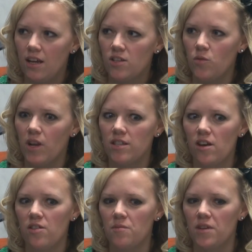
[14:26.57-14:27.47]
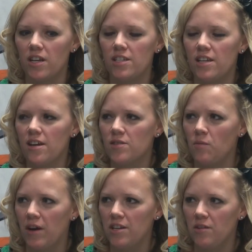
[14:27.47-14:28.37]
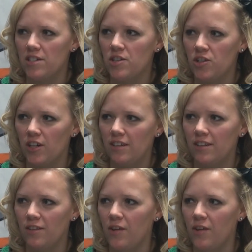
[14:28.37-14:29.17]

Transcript: So when I saw them the next day, I was like, why didn't you audition?